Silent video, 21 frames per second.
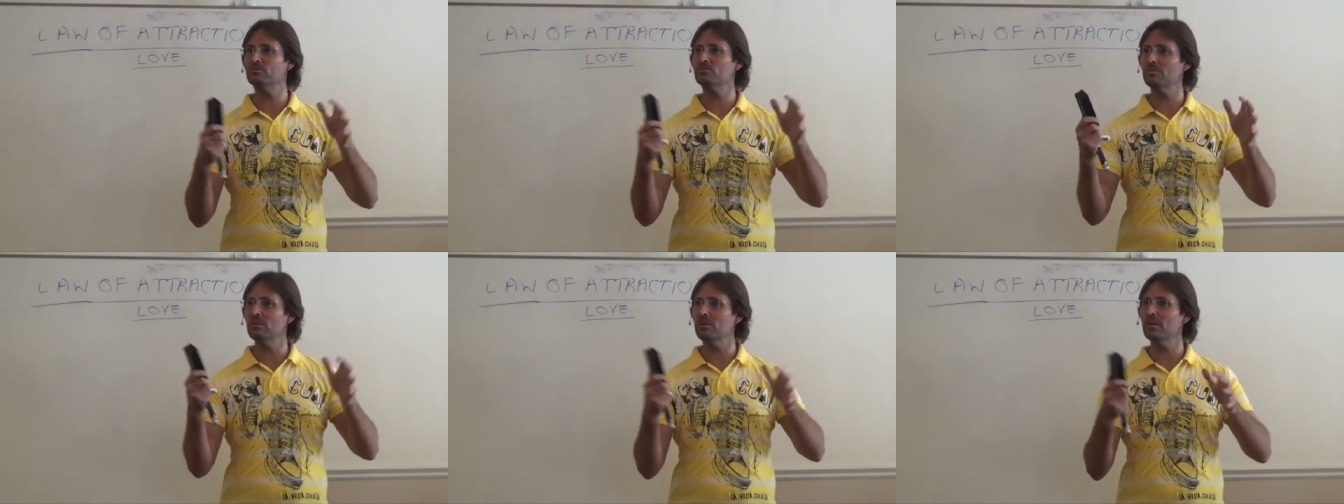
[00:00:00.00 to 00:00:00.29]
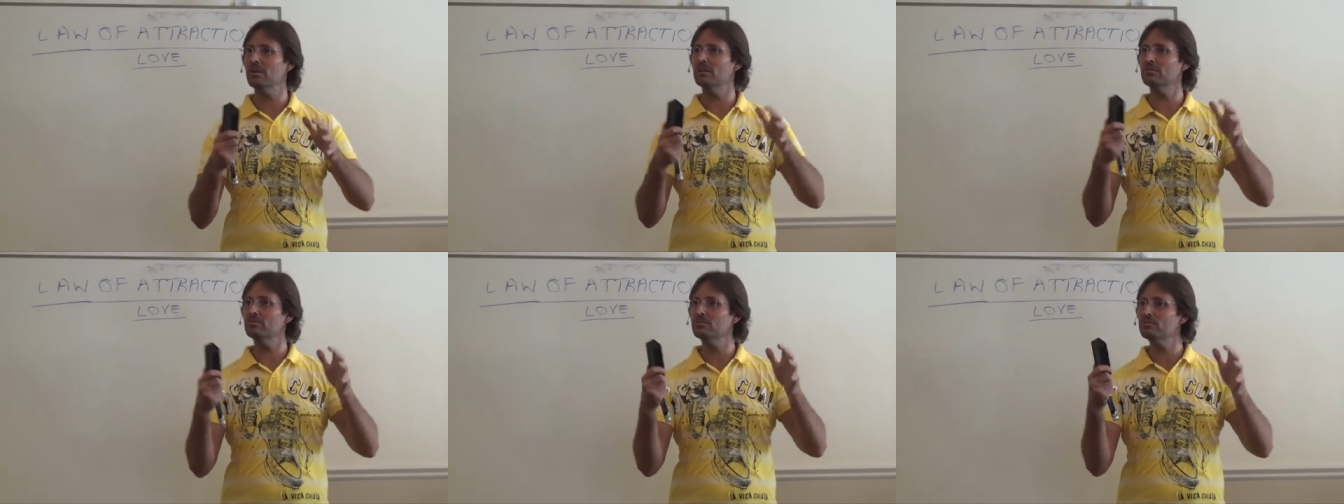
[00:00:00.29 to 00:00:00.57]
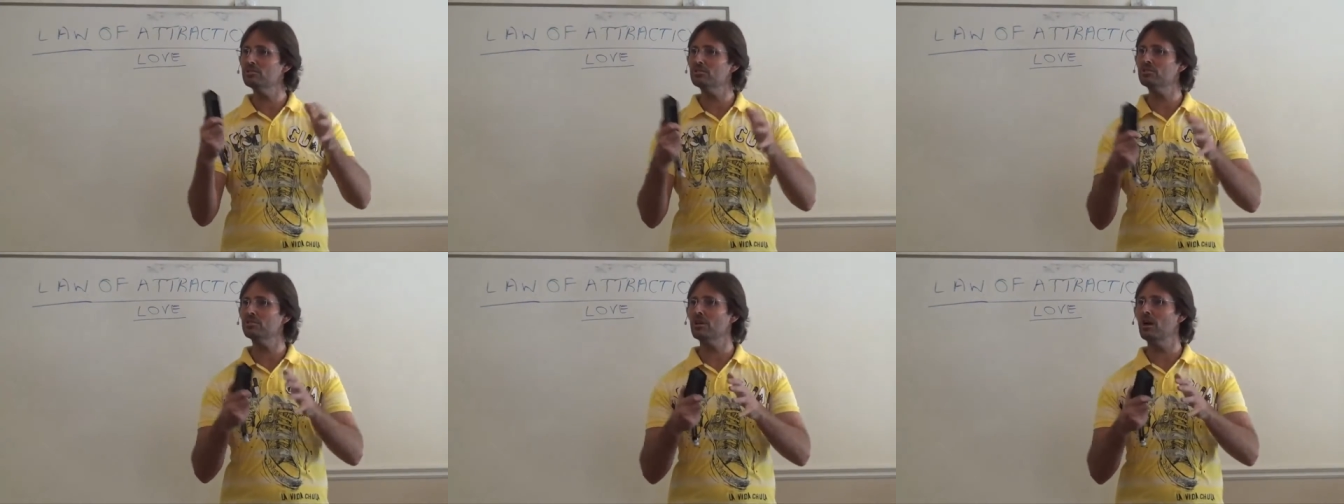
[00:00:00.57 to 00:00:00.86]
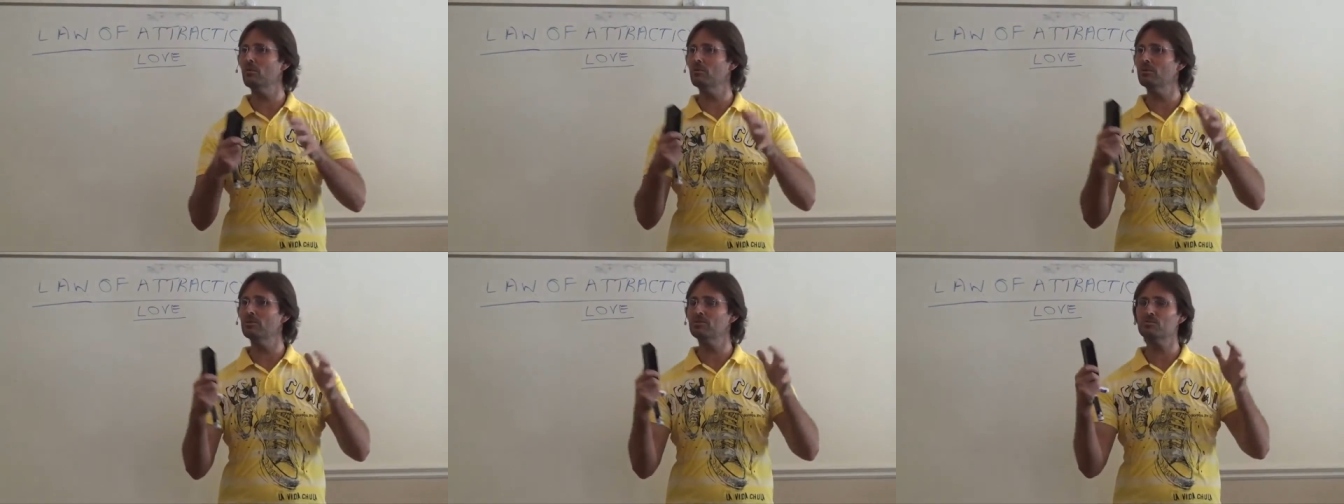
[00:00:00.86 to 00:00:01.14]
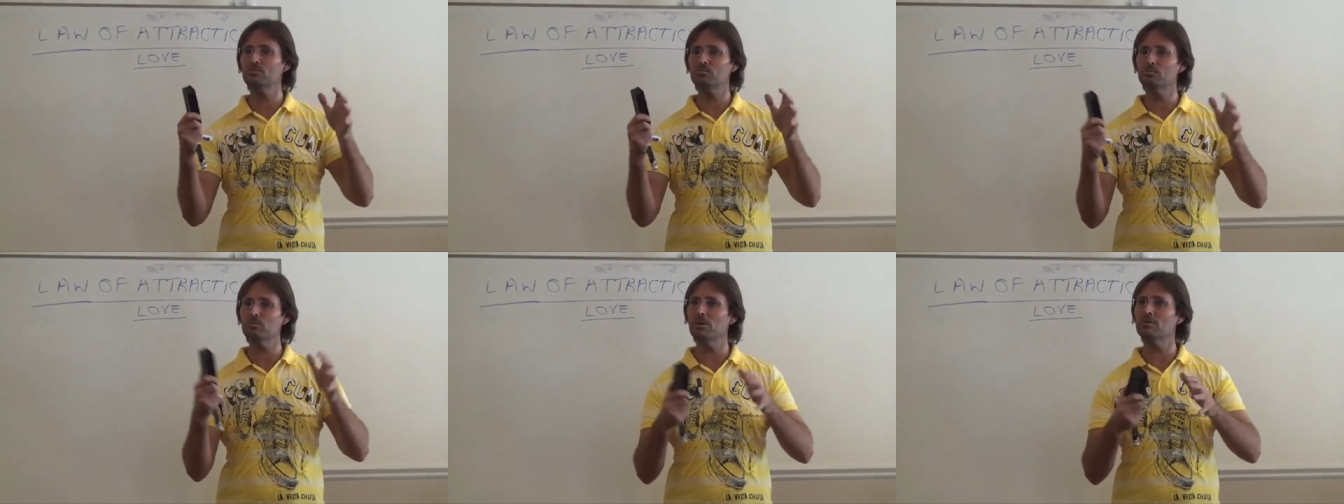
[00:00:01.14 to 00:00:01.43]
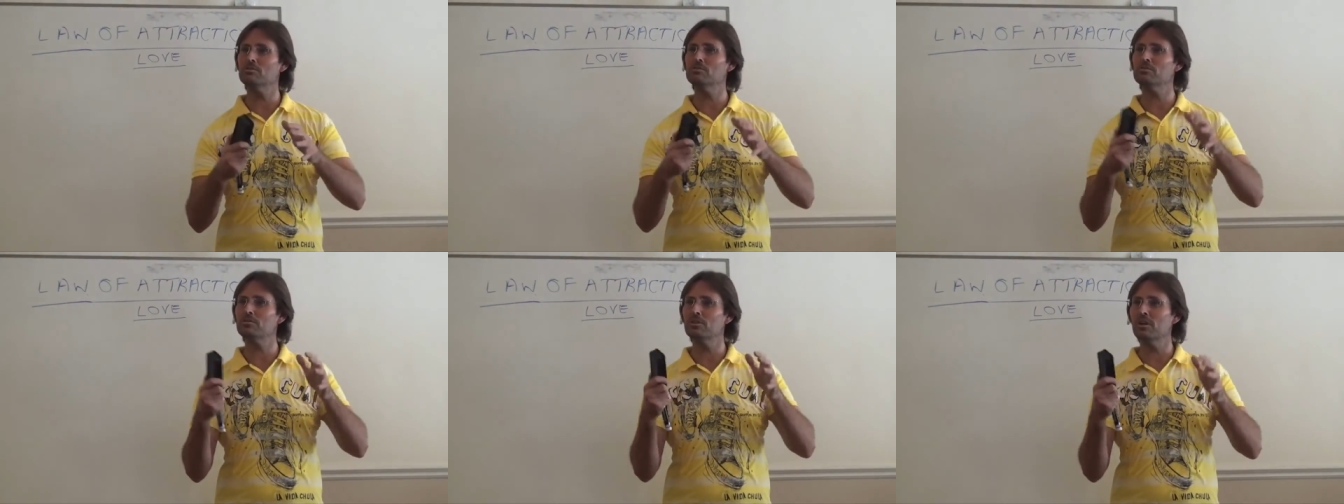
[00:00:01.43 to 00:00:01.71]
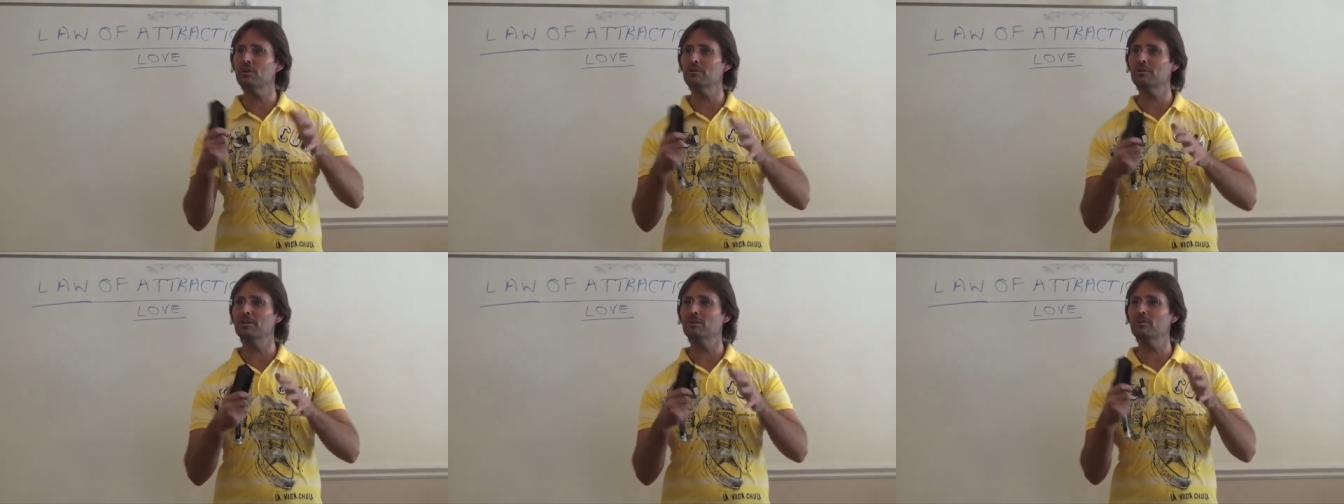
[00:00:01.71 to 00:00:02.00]
trying to show us what's
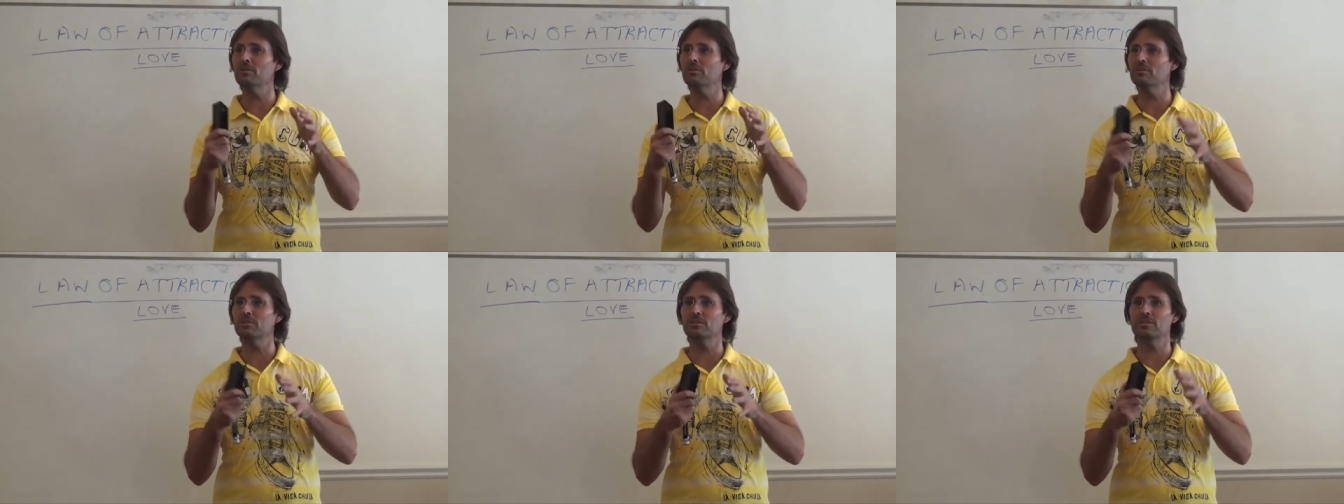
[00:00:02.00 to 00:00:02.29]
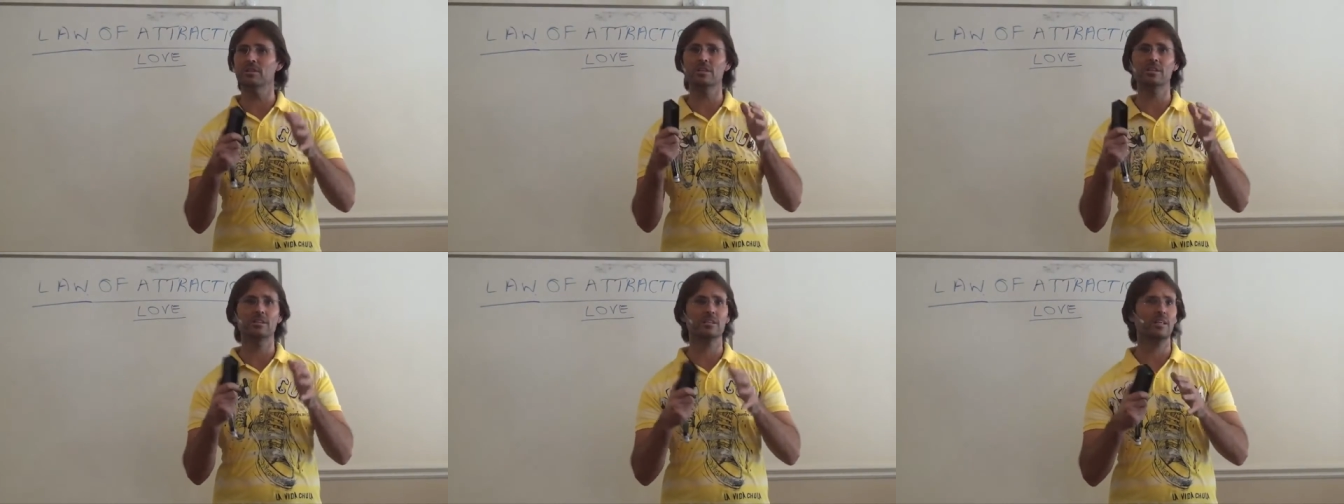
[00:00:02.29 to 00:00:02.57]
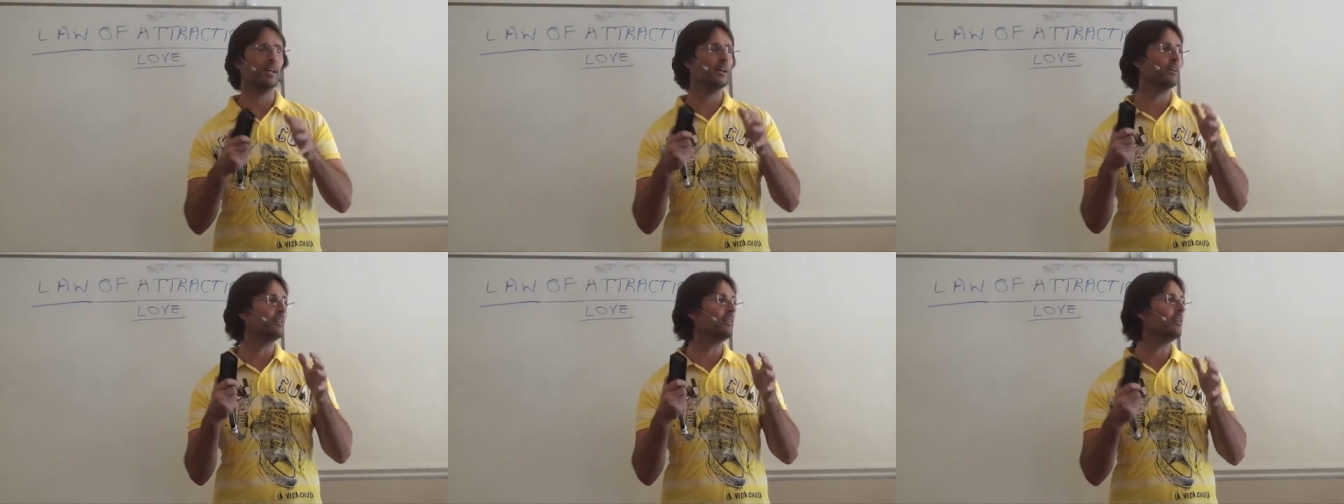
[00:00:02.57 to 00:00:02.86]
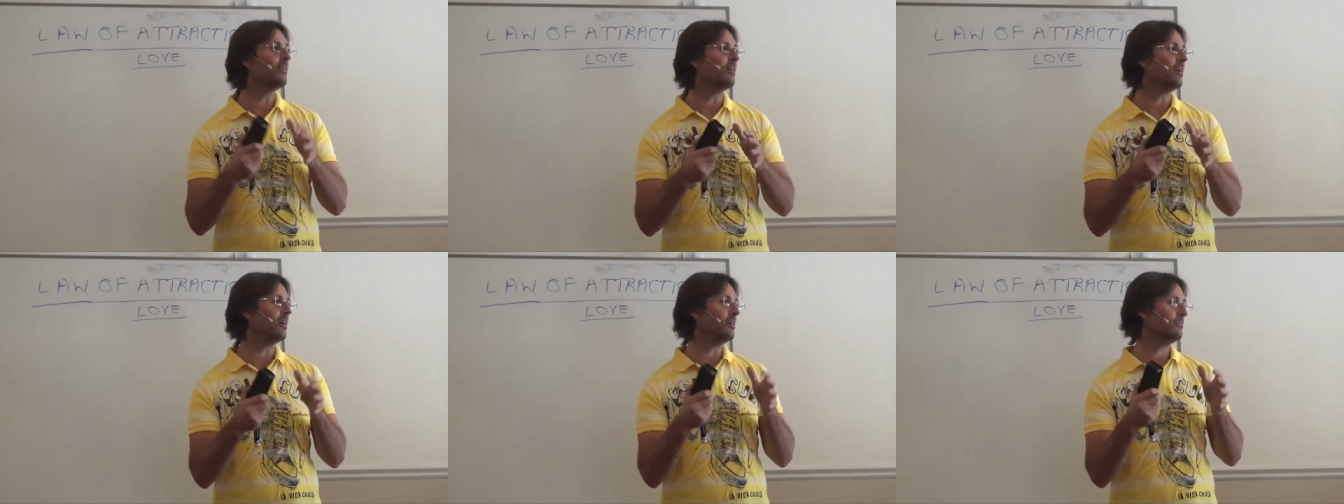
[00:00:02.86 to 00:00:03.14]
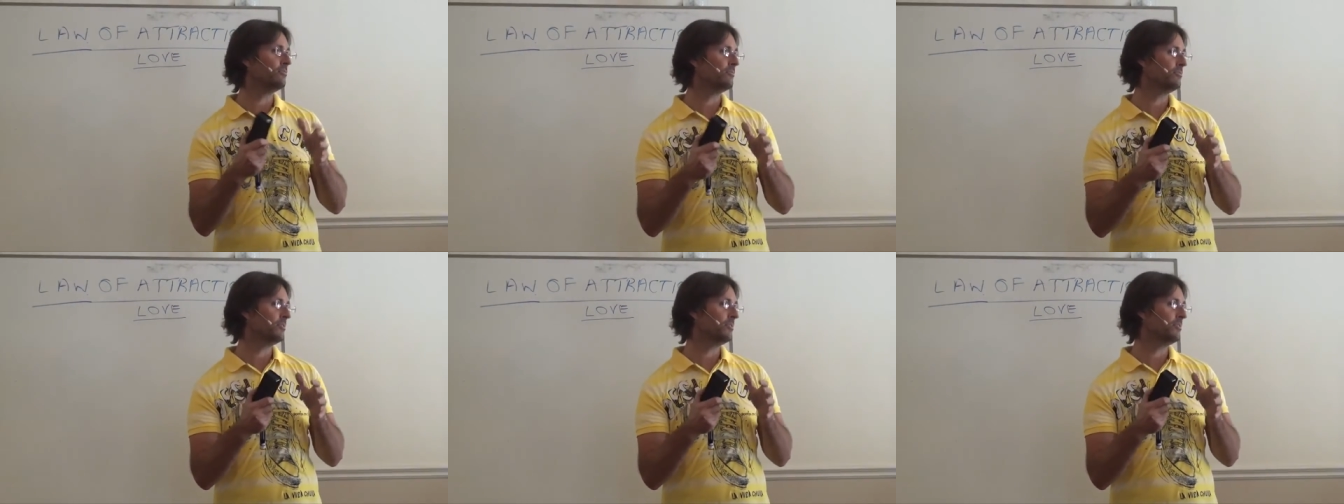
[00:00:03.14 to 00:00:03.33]
going on in our life